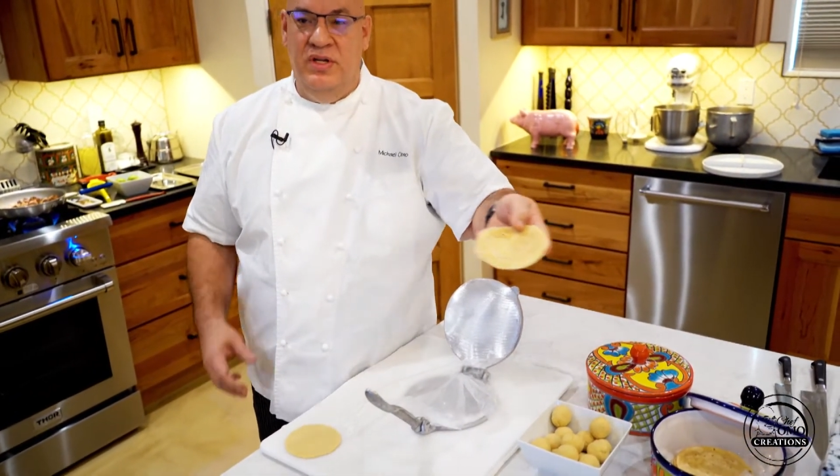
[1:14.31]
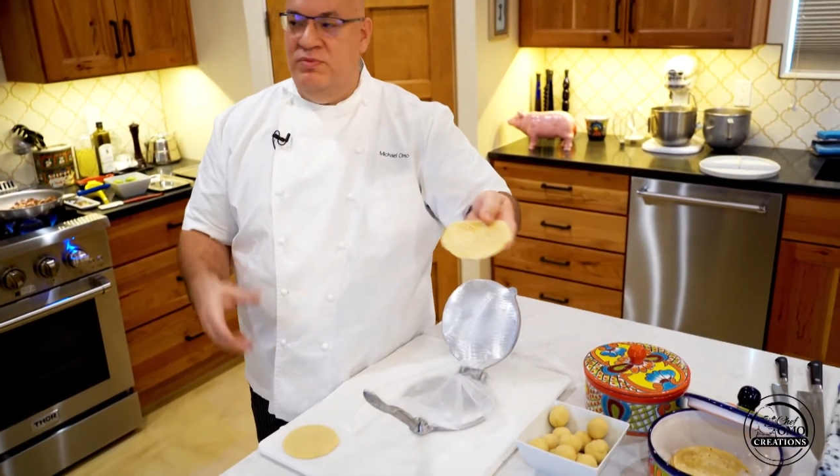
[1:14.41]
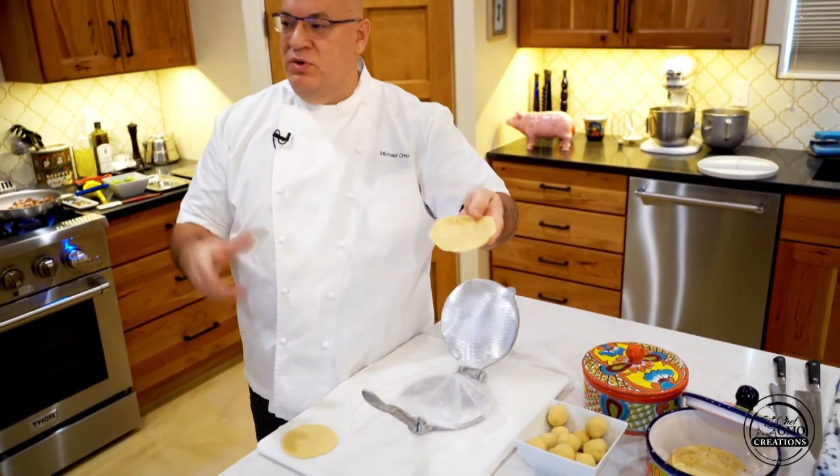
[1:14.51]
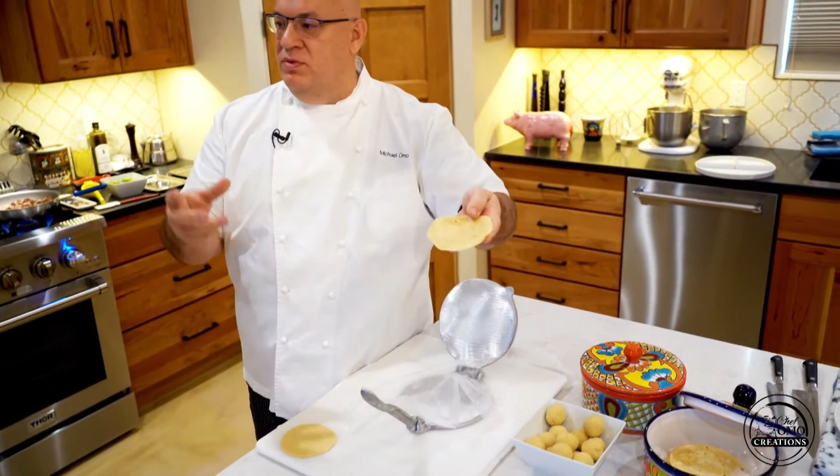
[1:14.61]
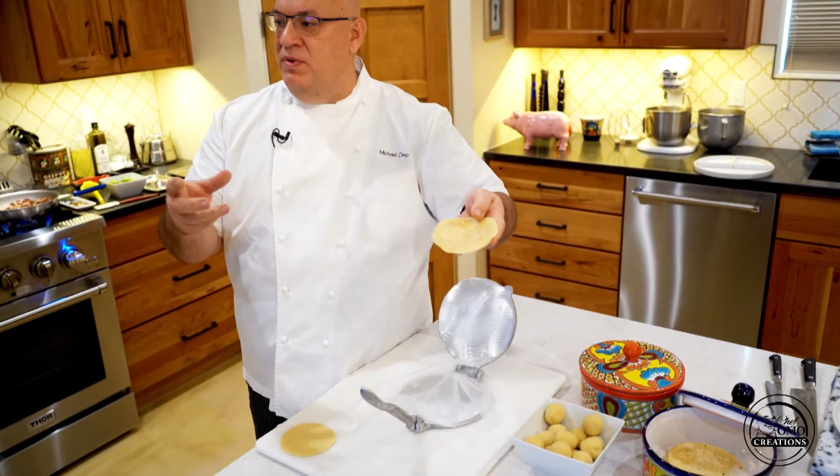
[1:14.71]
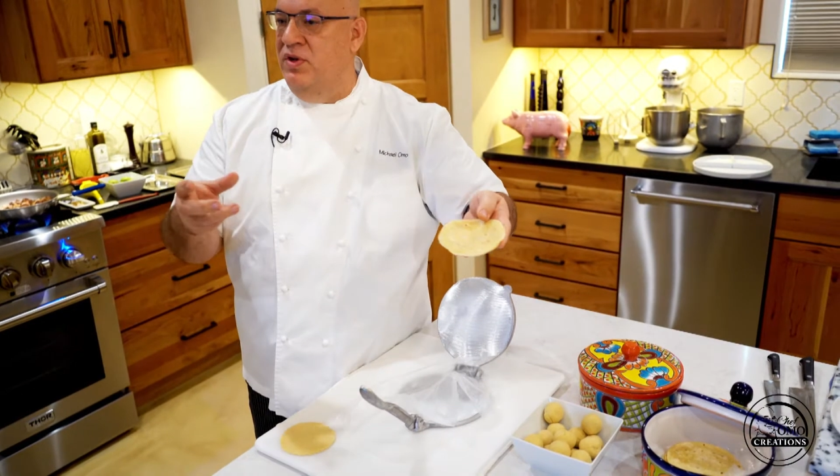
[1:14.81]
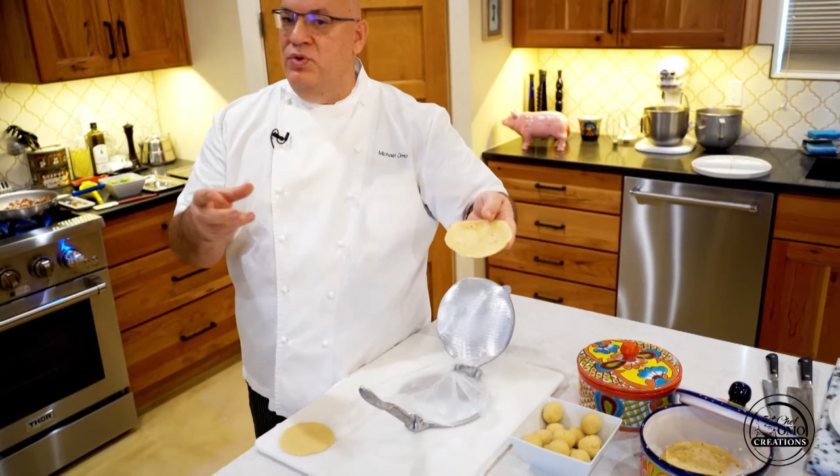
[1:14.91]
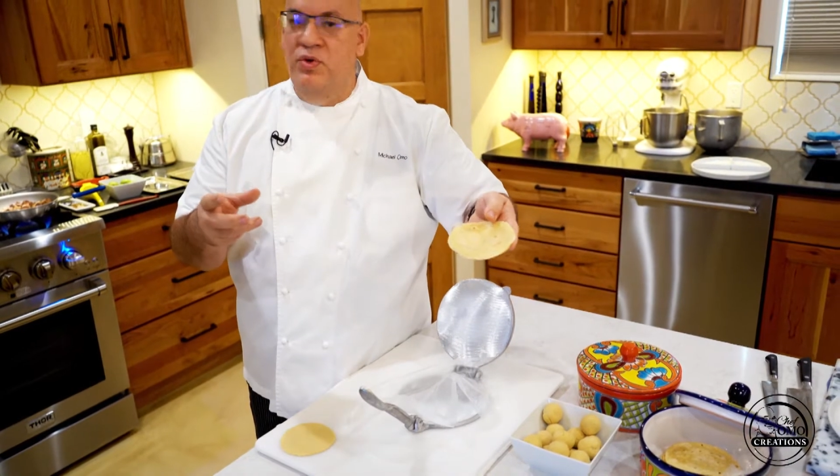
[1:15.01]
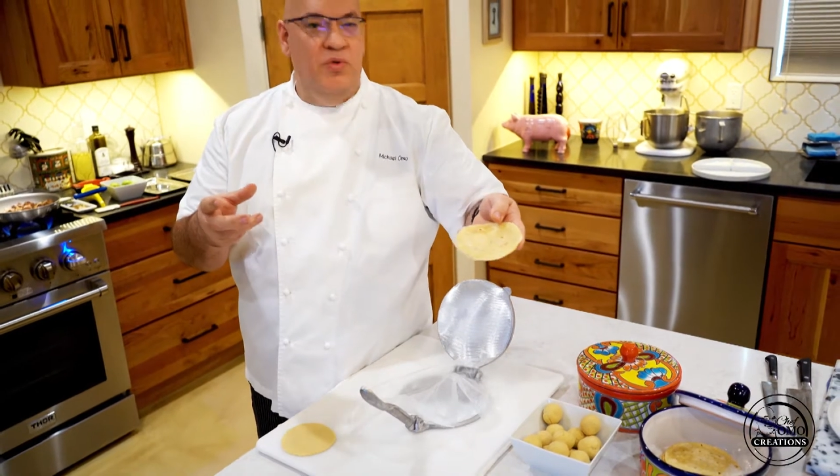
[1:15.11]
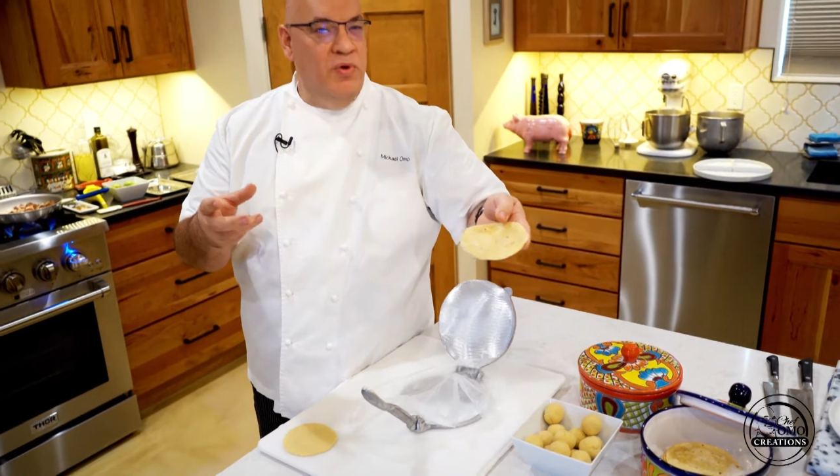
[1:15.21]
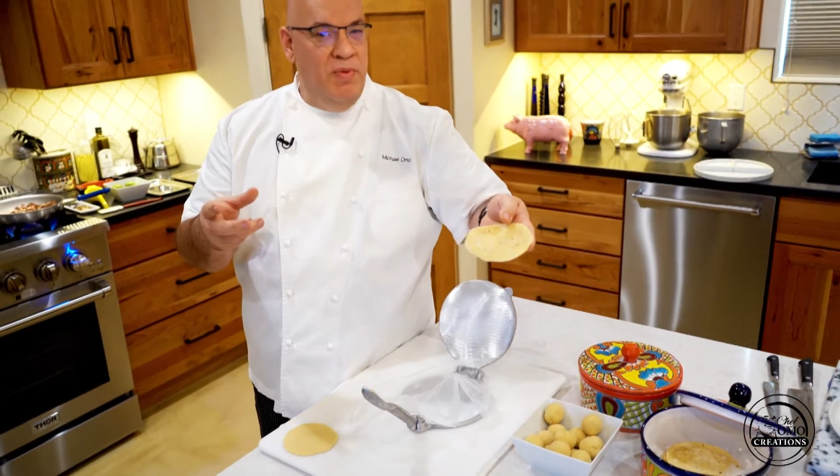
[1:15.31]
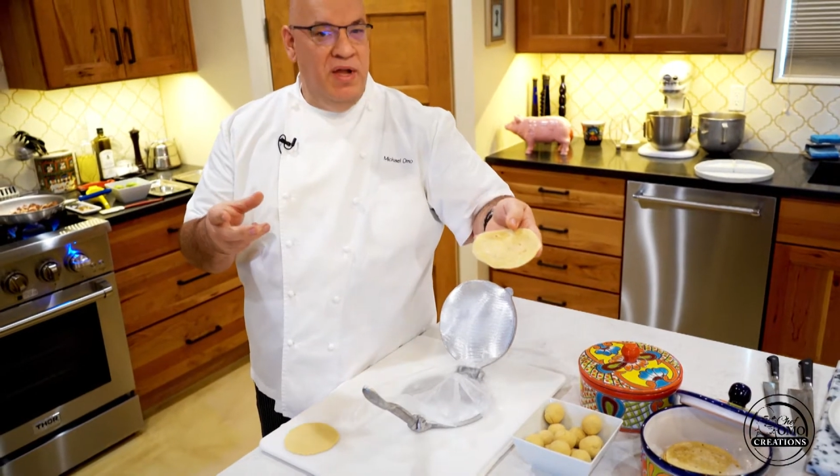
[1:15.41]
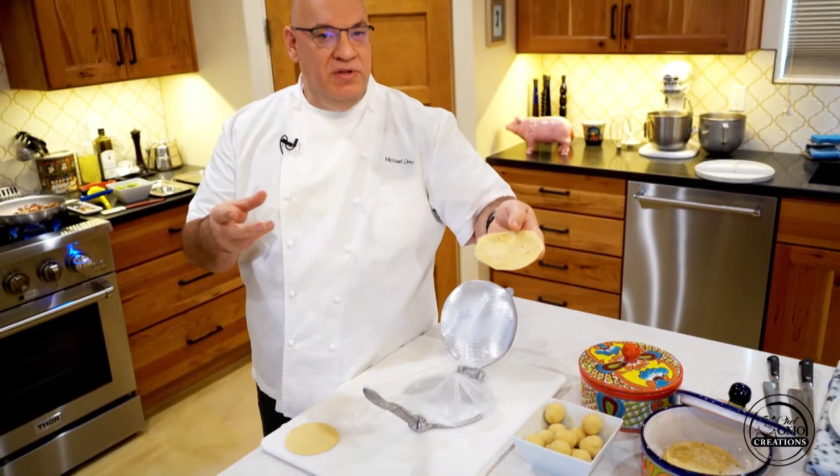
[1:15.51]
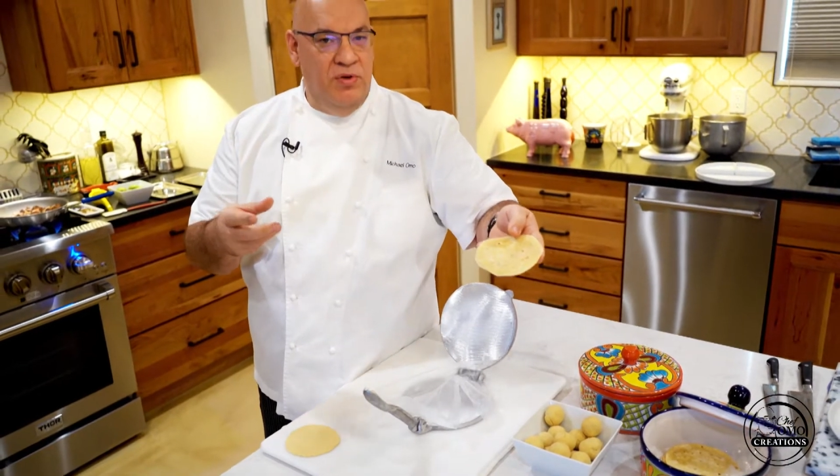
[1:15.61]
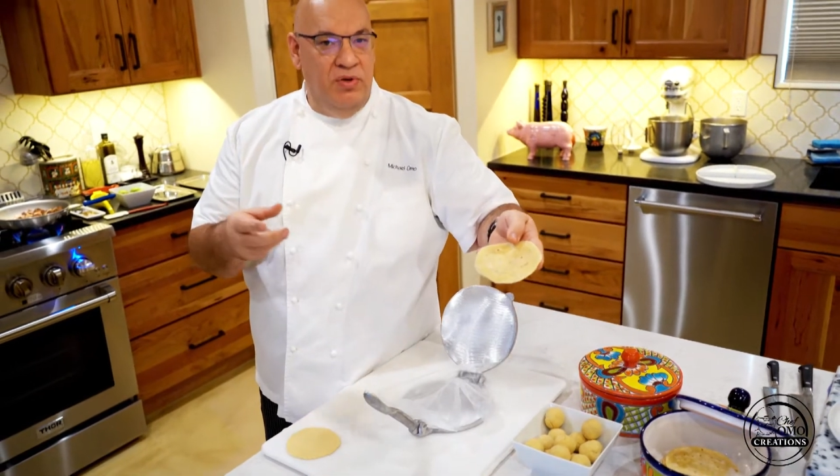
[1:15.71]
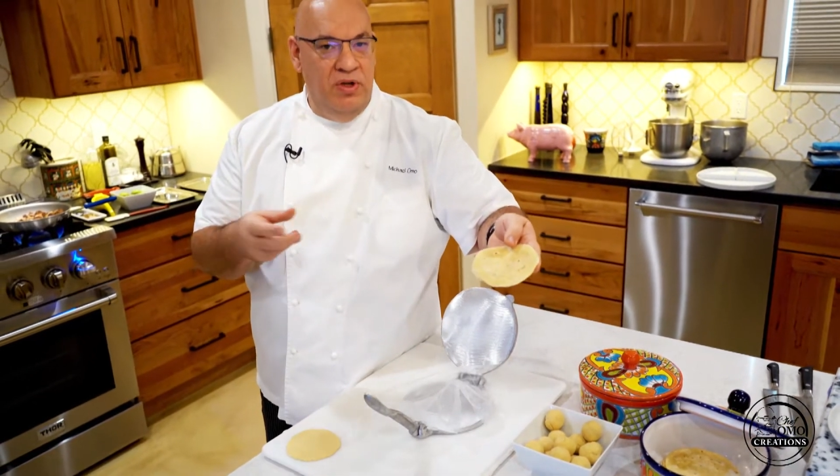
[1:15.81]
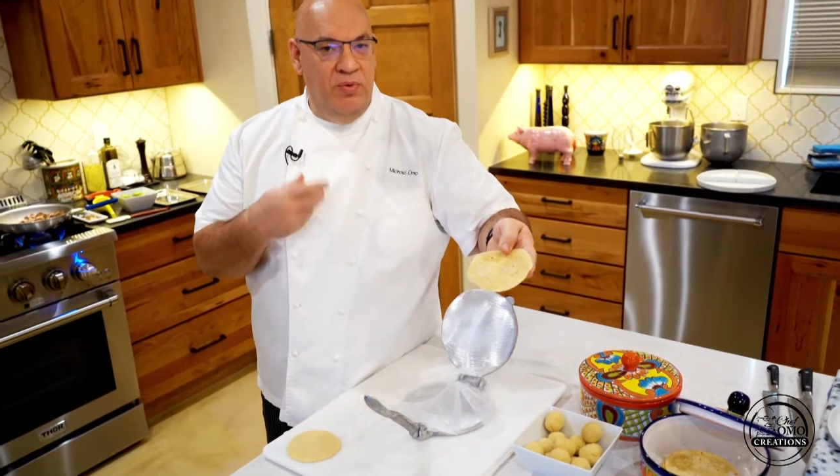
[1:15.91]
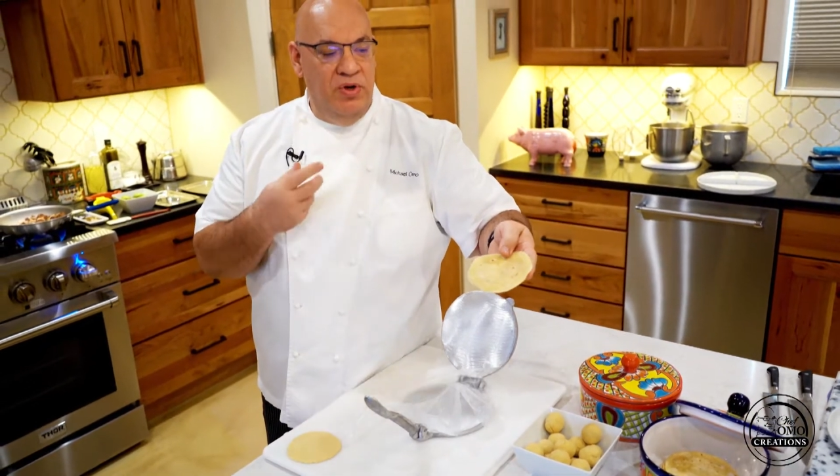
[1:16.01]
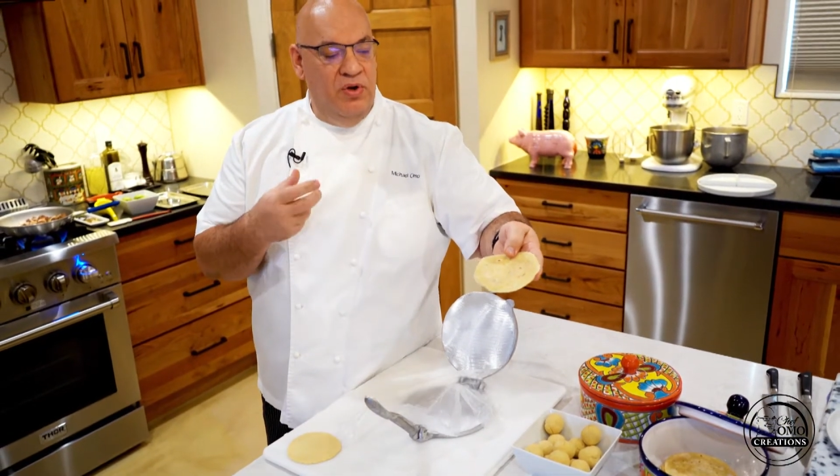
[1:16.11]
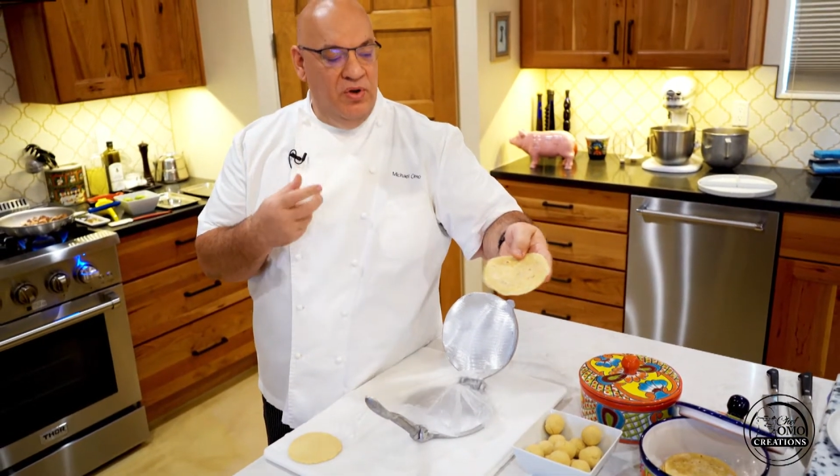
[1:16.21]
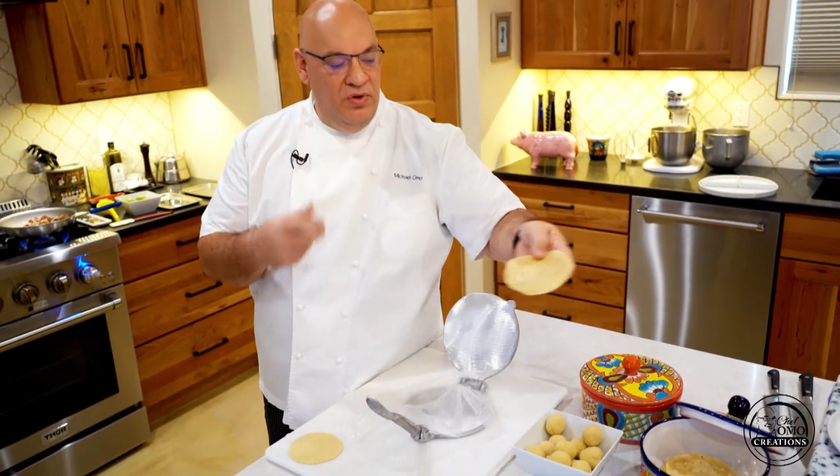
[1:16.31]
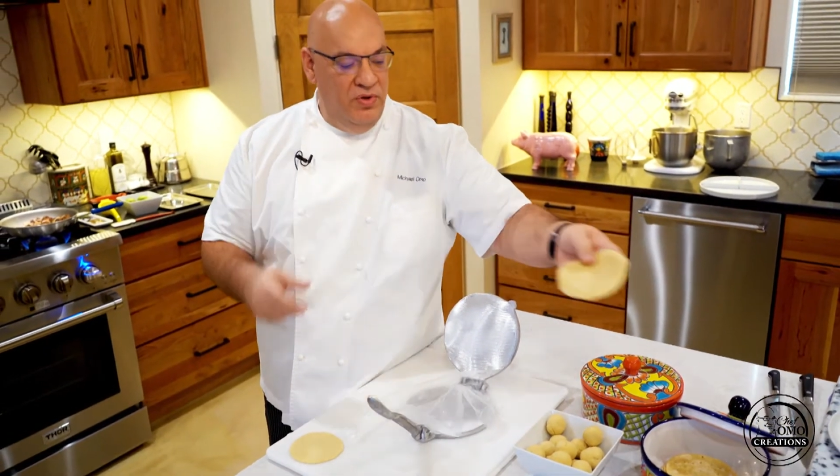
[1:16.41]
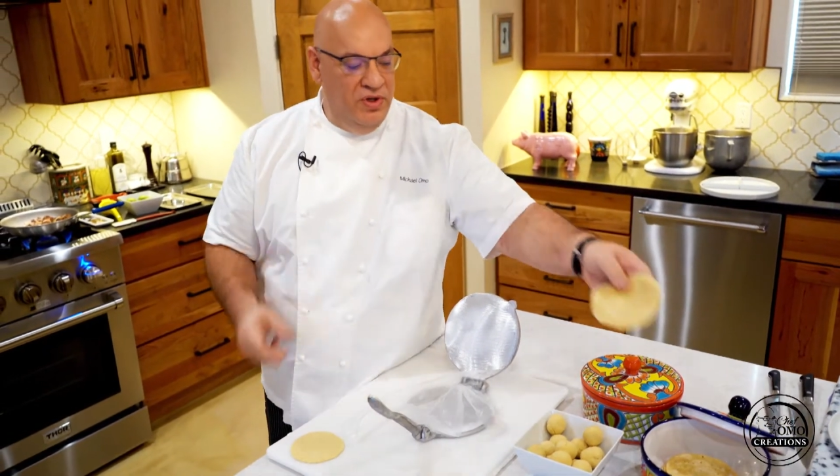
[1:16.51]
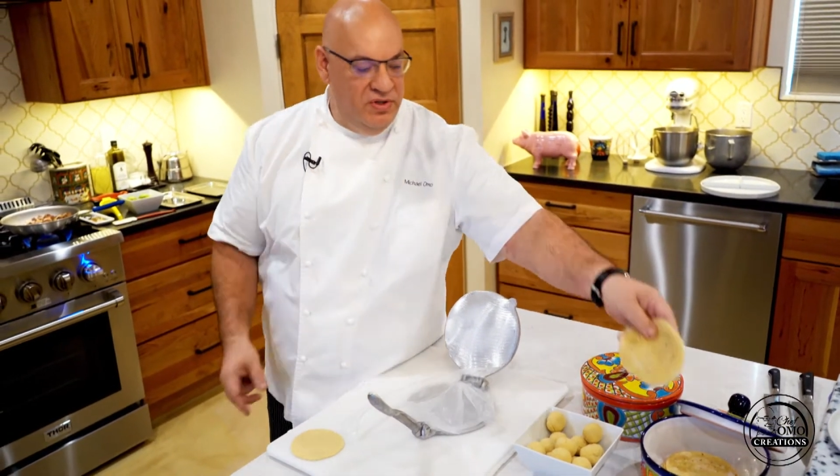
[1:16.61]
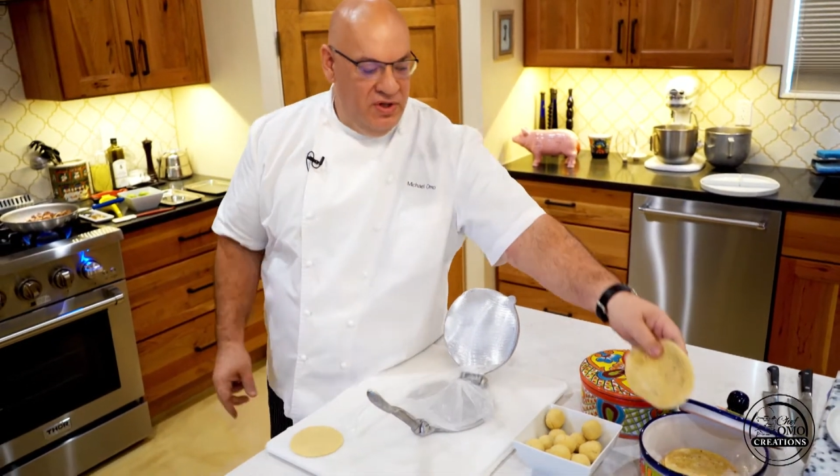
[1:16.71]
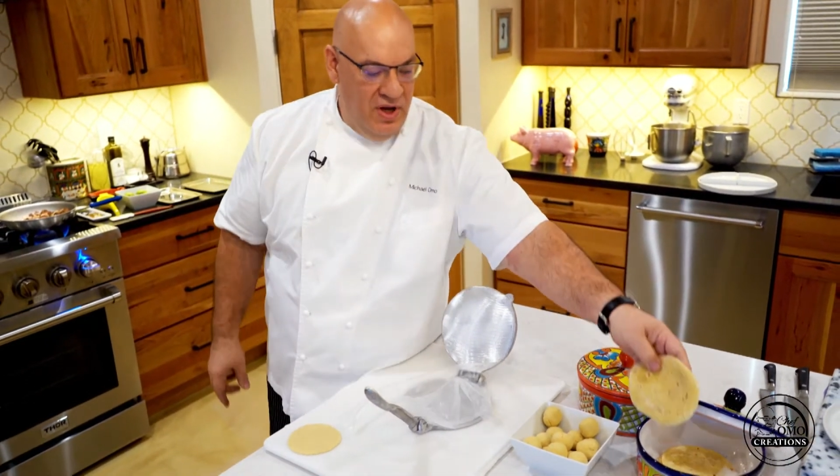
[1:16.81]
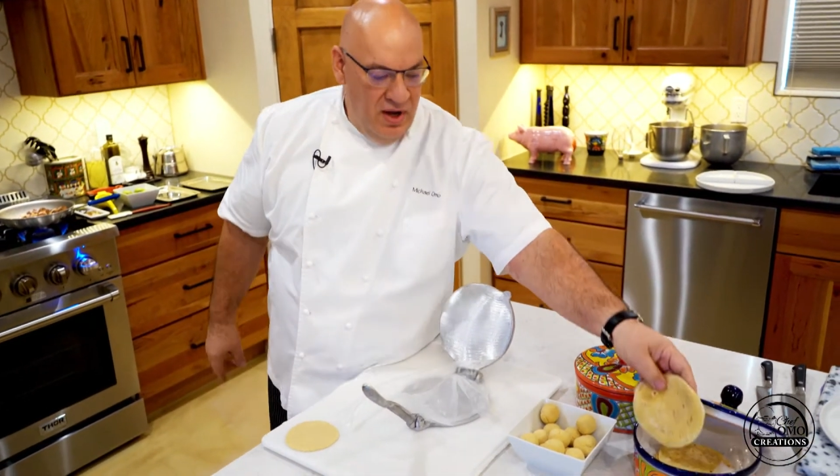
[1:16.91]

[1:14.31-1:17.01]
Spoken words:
It's supposed to be 2 or 3 bites only when you go to do this.